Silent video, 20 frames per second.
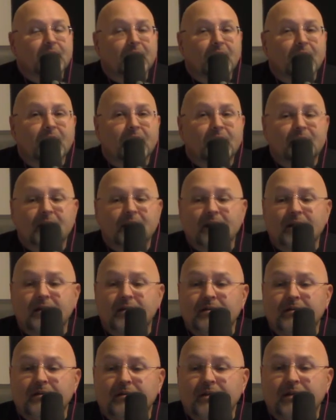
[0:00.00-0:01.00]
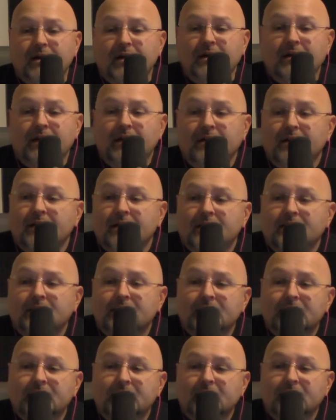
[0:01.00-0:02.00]
I yeah, you're yeah, I, I
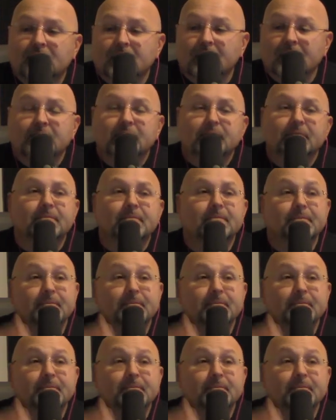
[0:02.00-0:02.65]
you're correct.